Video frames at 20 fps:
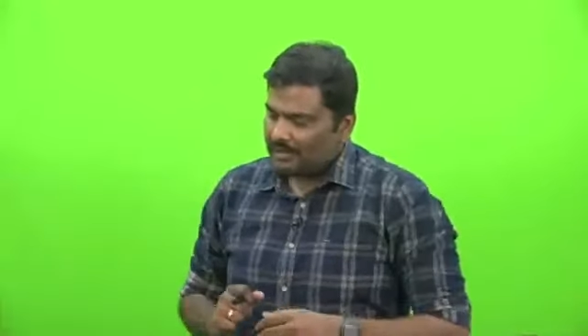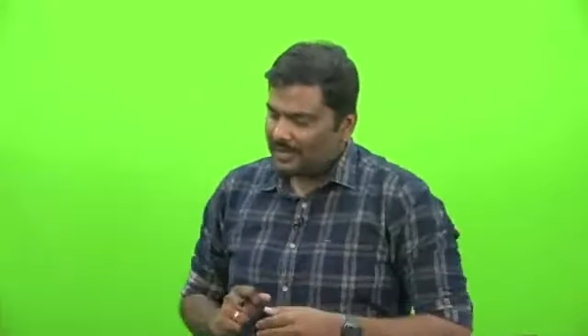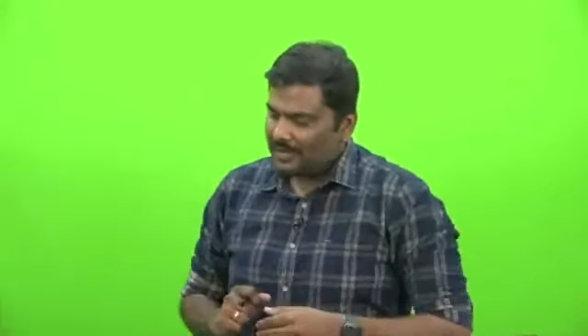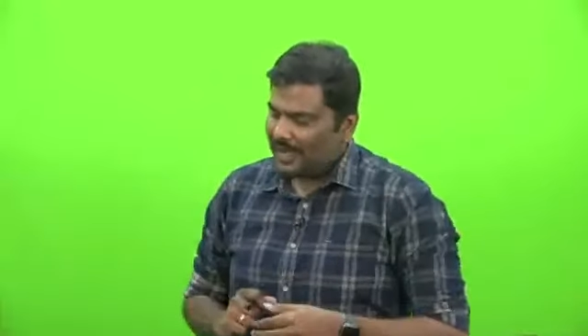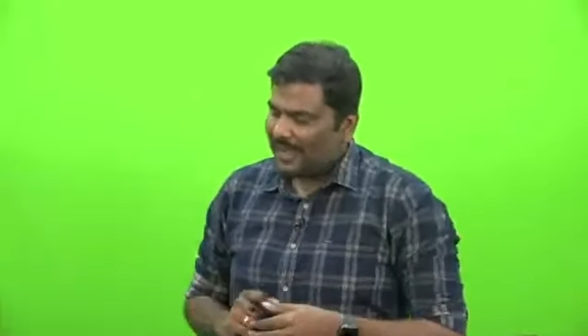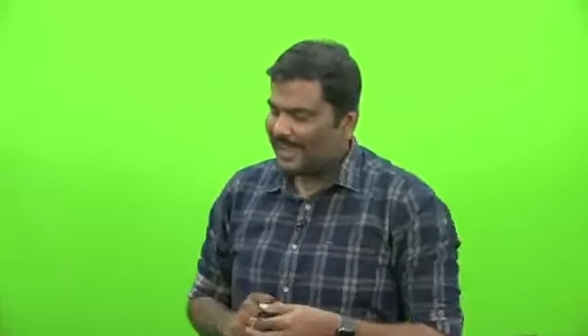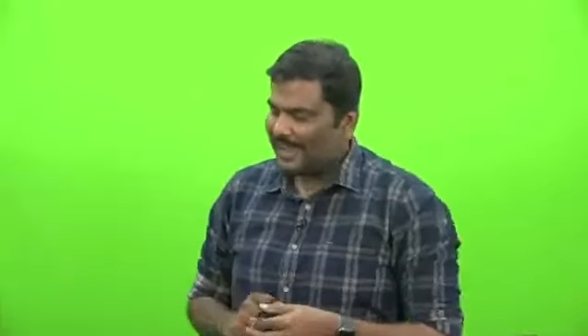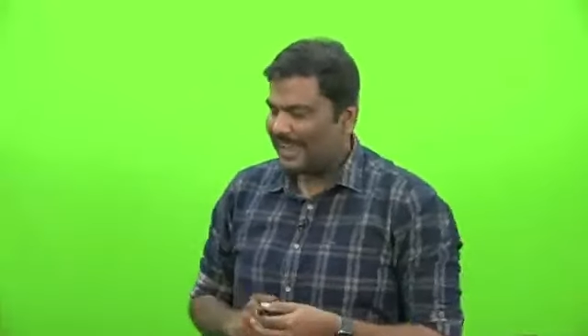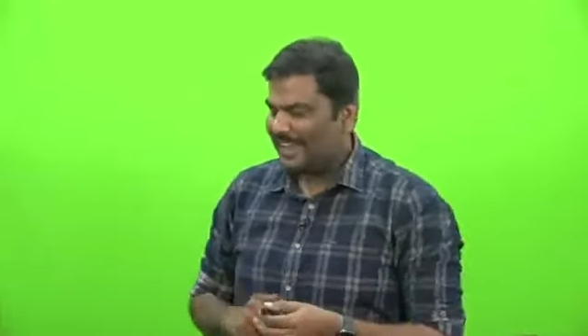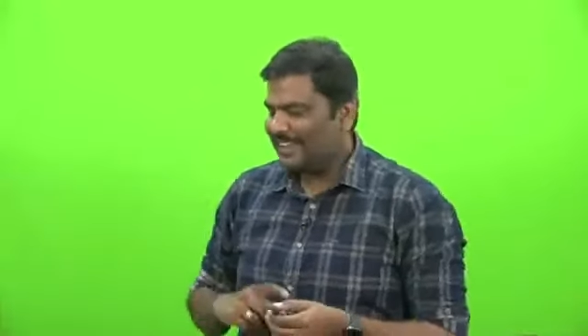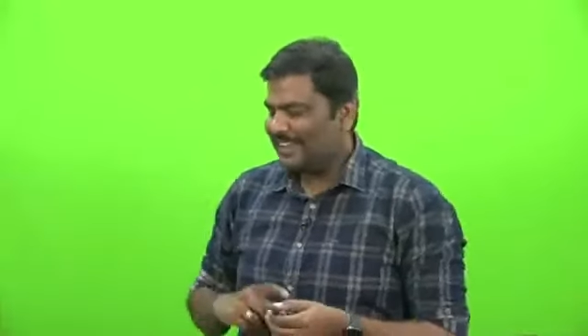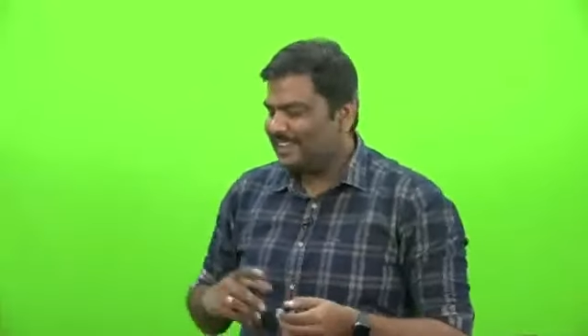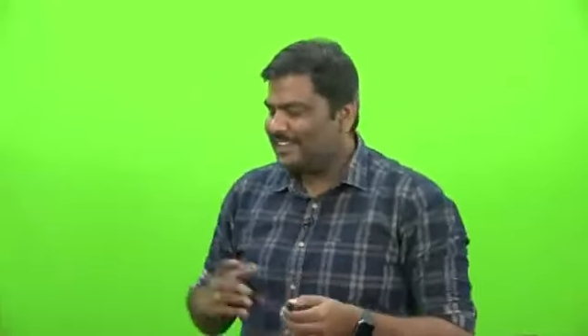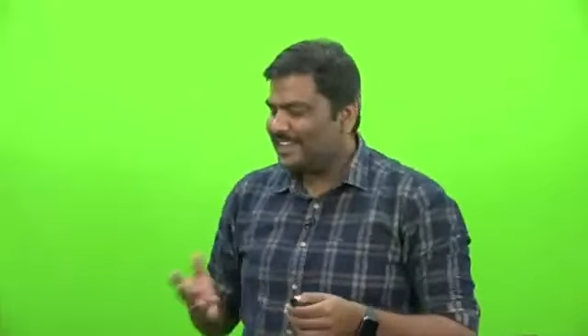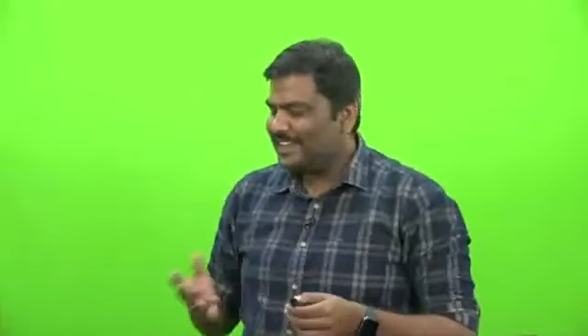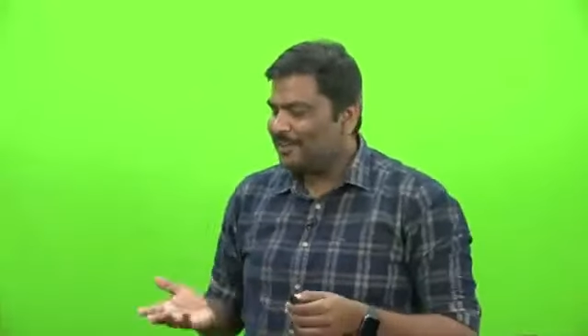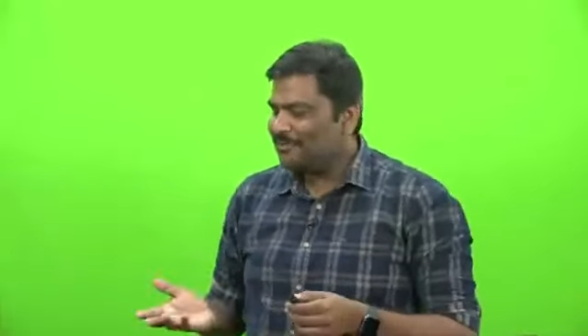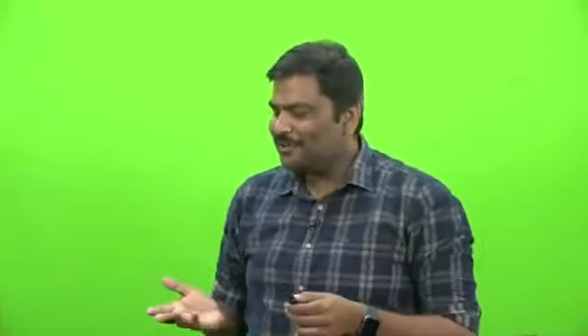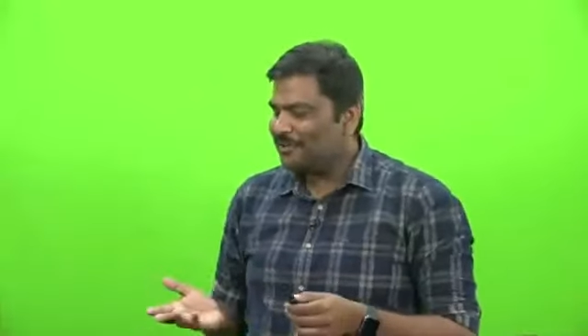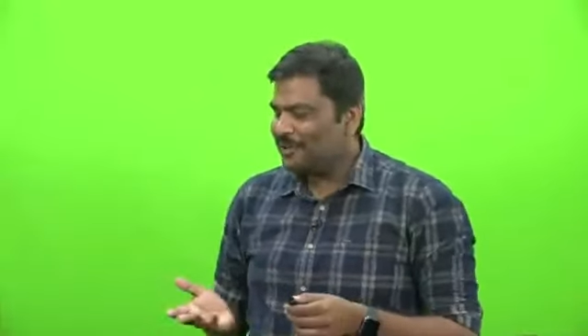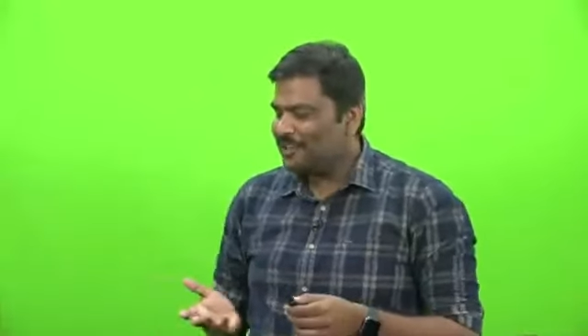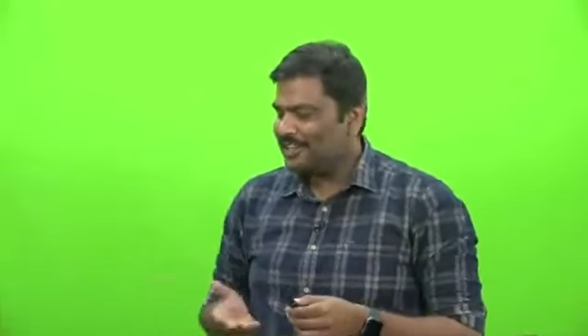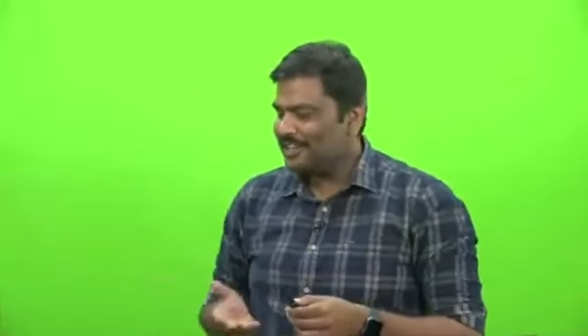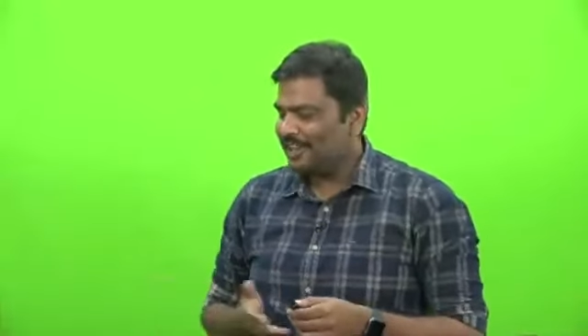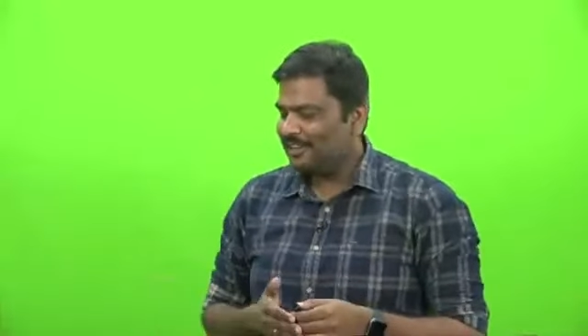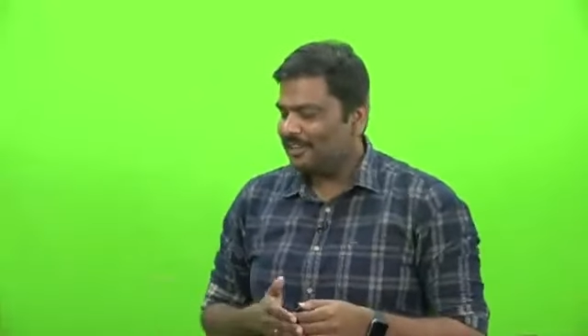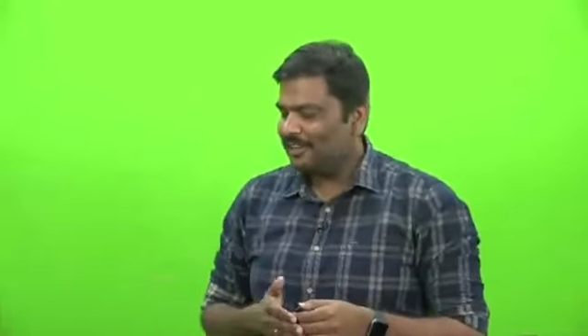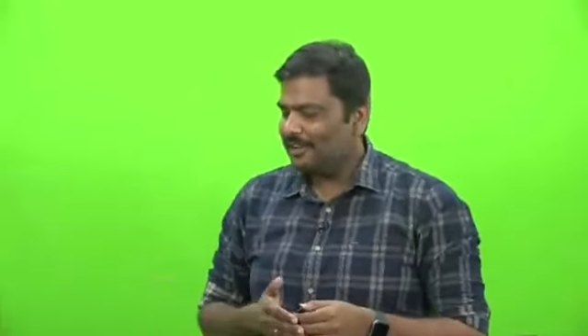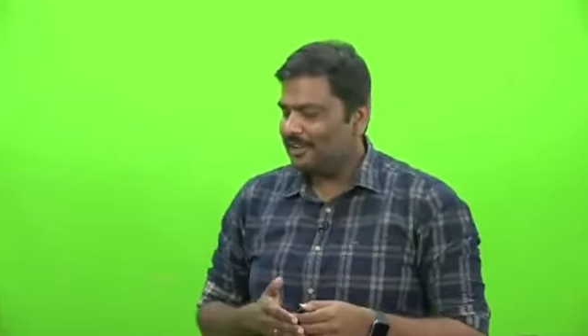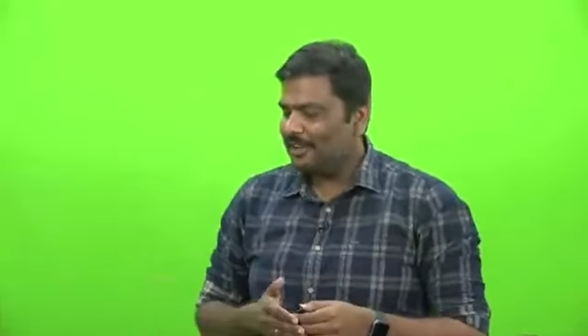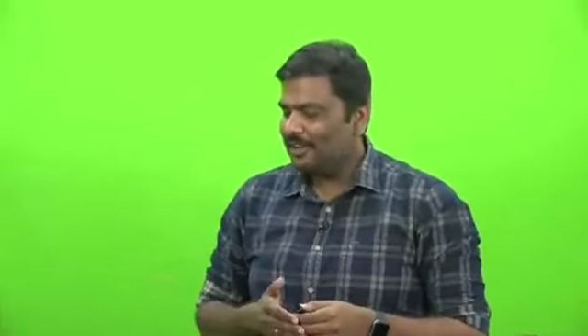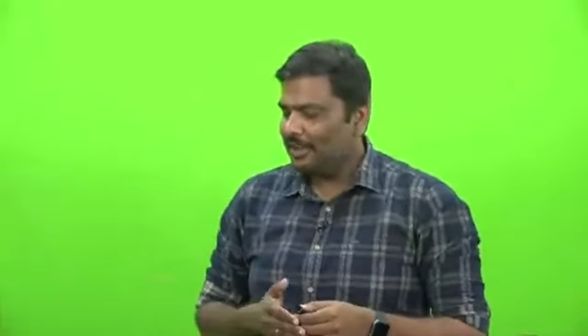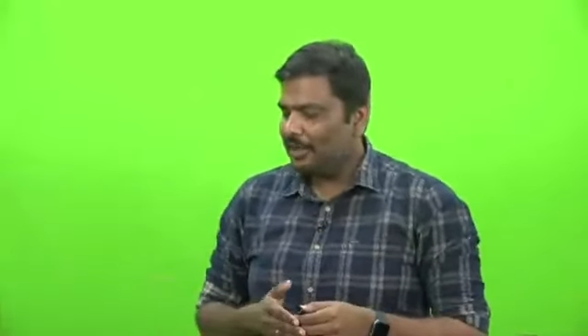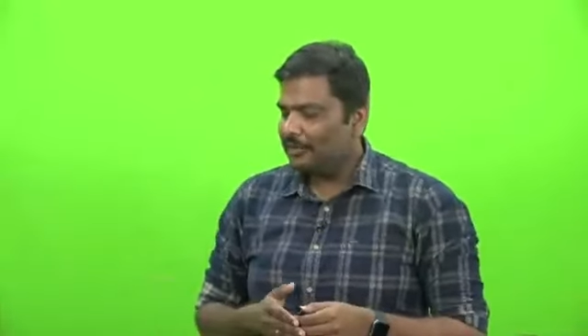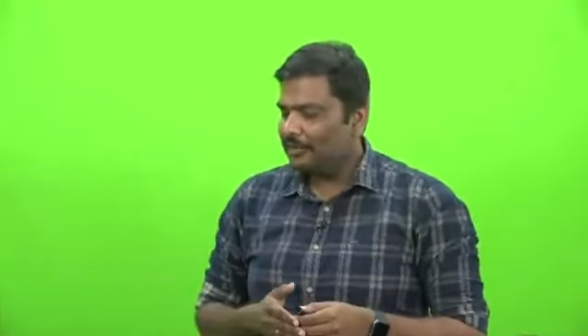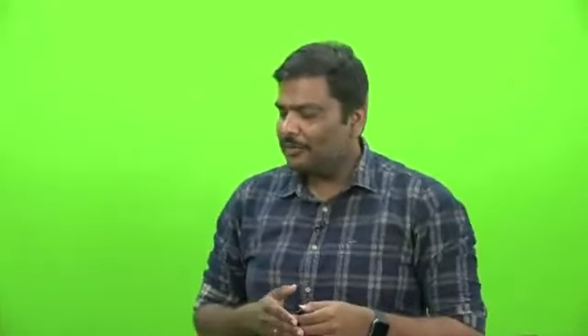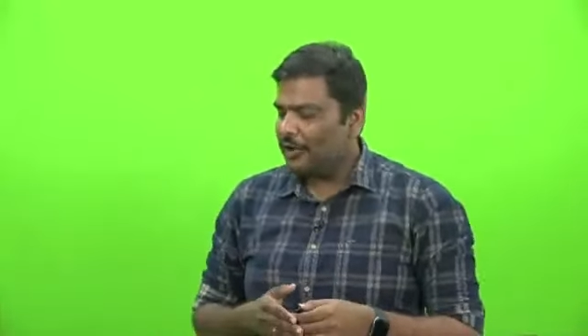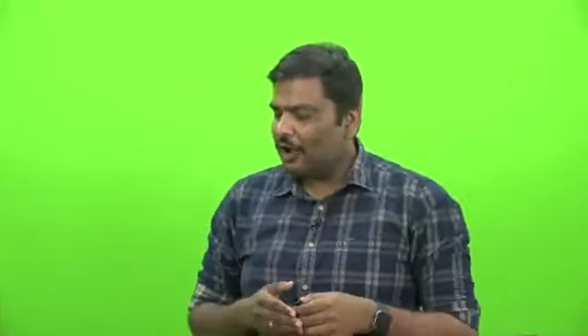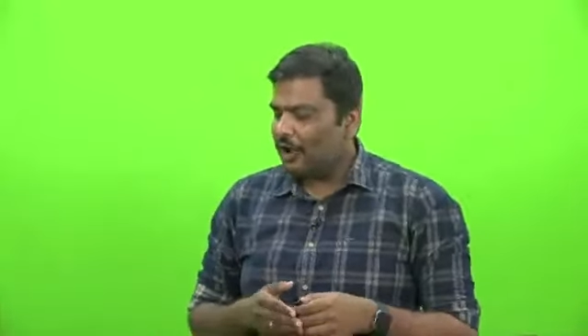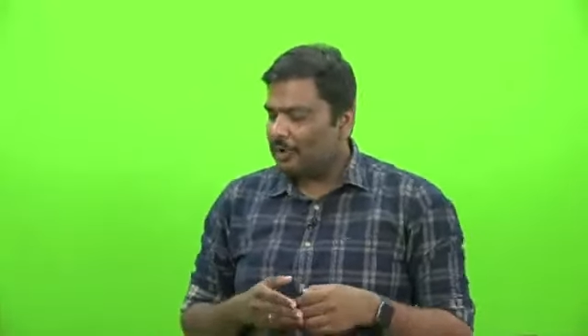Again the same question.
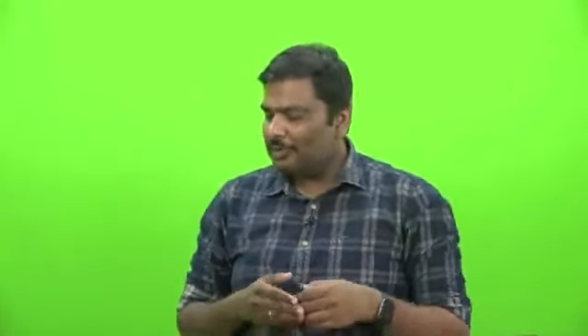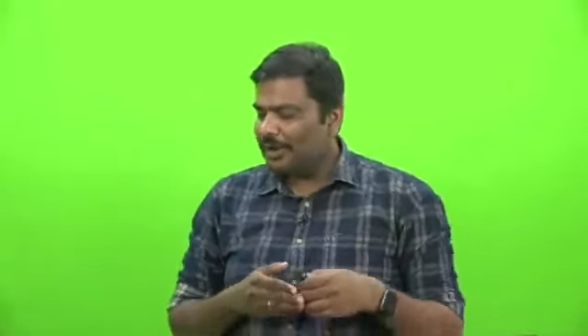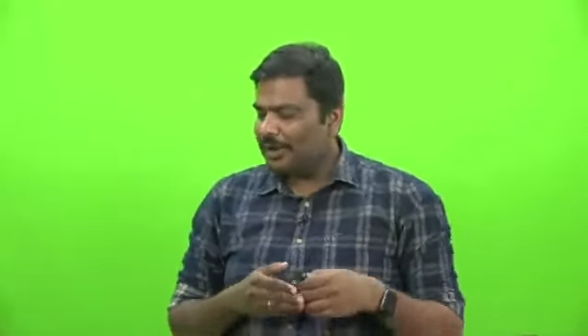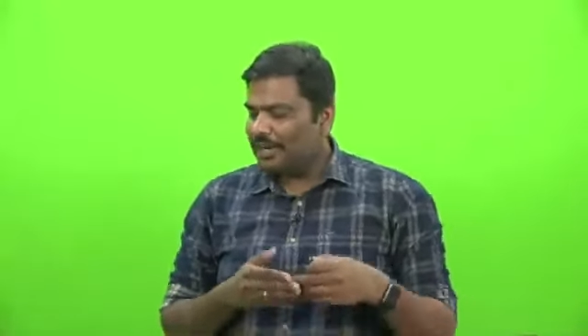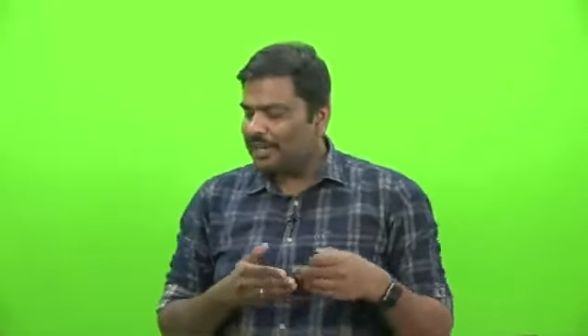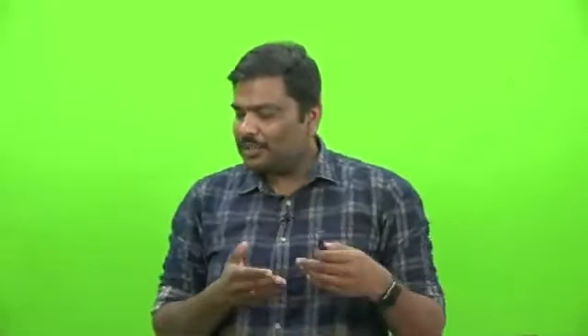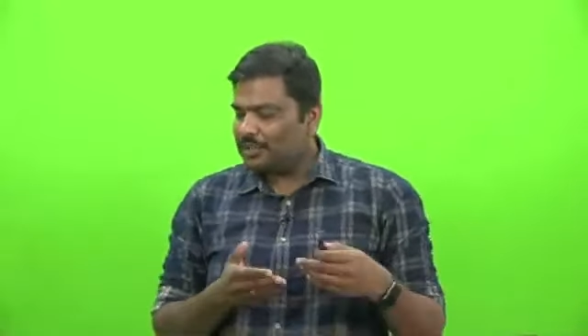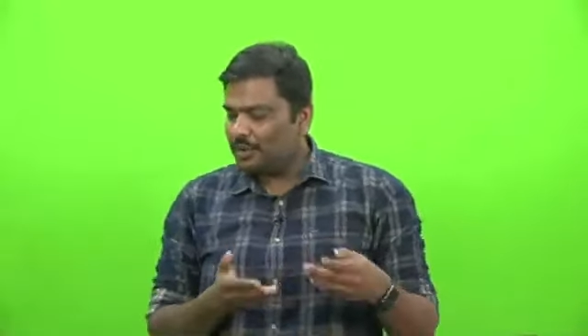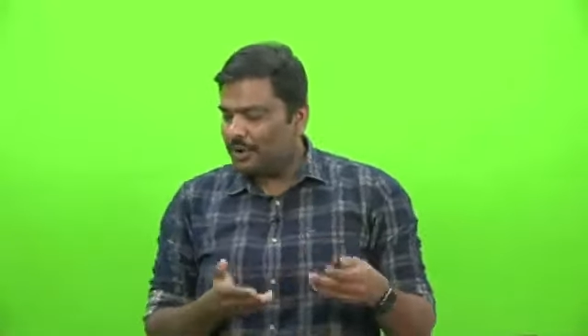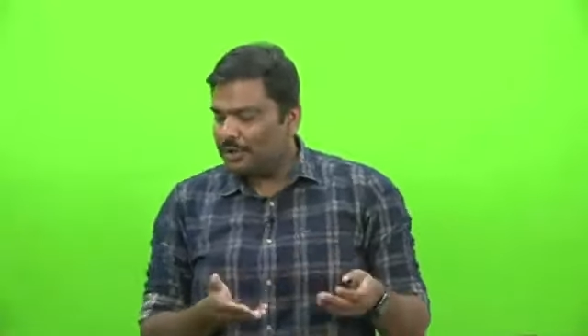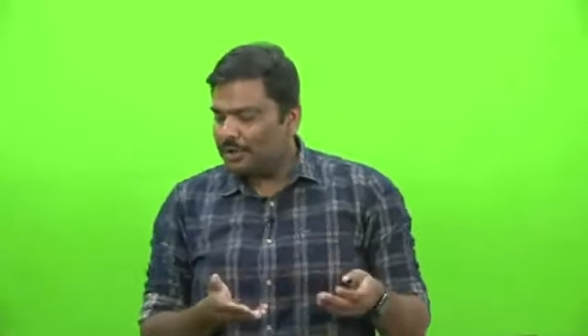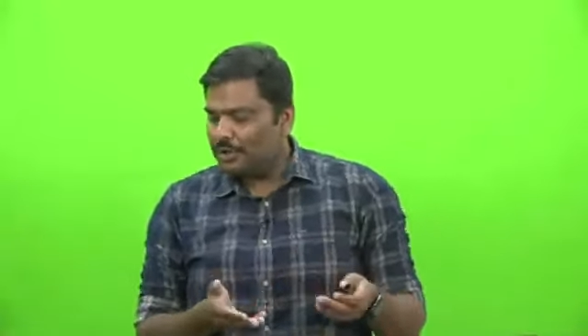If government is going